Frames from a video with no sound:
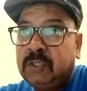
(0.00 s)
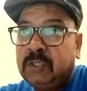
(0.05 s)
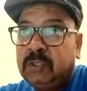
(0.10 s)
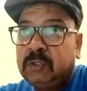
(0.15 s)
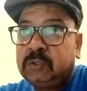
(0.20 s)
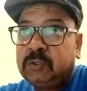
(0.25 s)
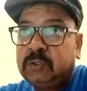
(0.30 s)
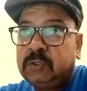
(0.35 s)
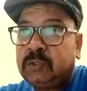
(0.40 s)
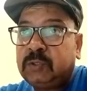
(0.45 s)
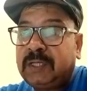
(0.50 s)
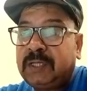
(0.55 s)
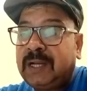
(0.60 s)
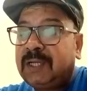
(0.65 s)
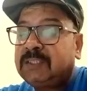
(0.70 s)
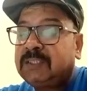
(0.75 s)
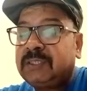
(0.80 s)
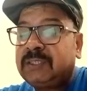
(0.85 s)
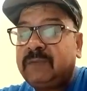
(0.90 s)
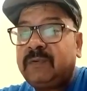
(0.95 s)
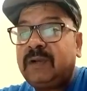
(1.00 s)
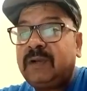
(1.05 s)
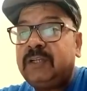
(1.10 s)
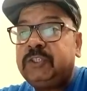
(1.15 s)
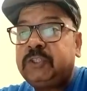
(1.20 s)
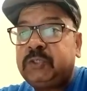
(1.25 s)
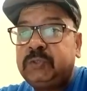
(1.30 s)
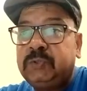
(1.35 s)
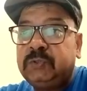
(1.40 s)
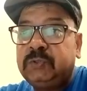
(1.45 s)
So there are several
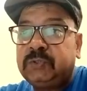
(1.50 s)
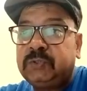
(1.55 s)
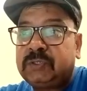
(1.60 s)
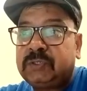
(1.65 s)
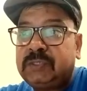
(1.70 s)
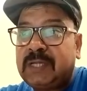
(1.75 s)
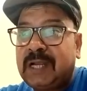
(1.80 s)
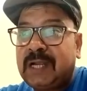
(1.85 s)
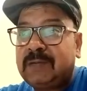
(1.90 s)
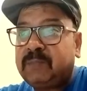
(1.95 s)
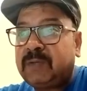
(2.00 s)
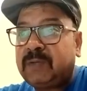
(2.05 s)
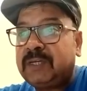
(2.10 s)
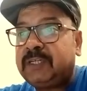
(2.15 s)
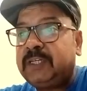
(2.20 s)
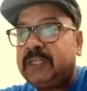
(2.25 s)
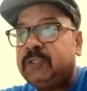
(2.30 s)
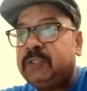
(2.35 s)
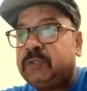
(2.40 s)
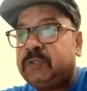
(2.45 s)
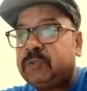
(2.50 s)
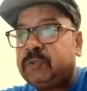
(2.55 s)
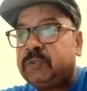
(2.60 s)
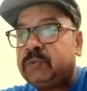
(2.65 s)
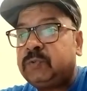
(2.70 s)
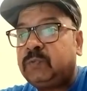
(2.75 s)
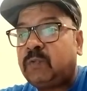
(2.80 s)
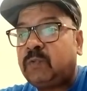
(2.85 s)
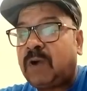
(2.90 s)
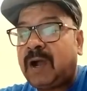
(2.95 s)
issues that pertain to
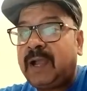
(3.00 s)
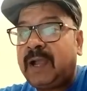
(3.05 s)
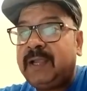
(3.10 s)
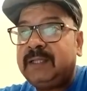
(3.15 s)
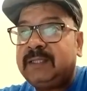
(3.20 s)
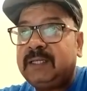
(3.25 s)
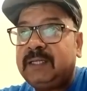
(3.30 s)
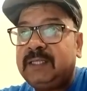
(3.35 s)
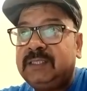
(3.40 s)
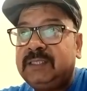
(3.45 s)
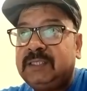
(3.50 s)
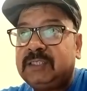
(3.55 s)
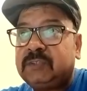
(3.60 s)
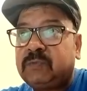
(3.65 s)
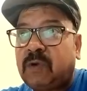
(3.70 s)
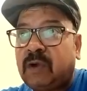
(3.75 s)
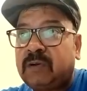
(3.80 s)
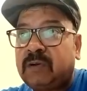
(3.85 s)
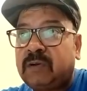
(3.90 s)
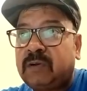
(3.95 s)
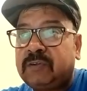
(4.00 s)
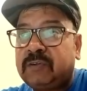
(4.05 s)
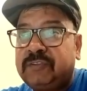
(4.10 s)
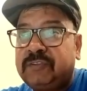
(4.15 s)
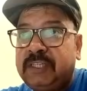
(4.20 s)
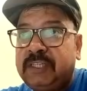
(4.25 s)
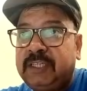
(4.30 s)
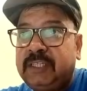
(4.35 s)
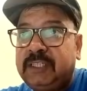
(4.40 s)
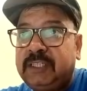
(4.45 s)
why the Indus Water
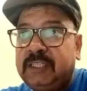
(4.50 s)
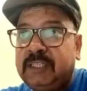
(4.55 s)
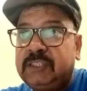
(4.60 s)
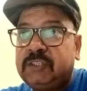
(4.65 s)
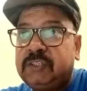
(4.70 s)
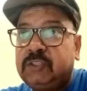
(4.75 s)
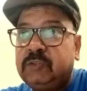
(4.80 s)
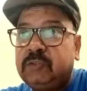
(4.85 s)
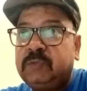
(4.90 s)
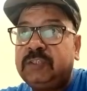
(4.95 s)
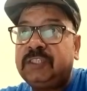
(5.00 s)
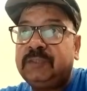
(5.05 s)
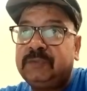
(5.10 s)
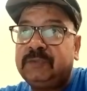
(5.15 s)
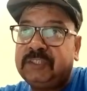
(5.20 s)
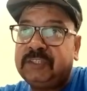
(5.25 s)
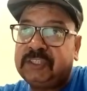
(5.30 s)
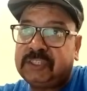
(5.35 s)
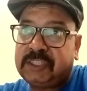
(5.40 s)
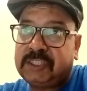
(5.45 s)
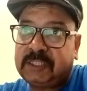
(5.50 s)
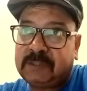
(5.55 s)
Treaty is to be revisited.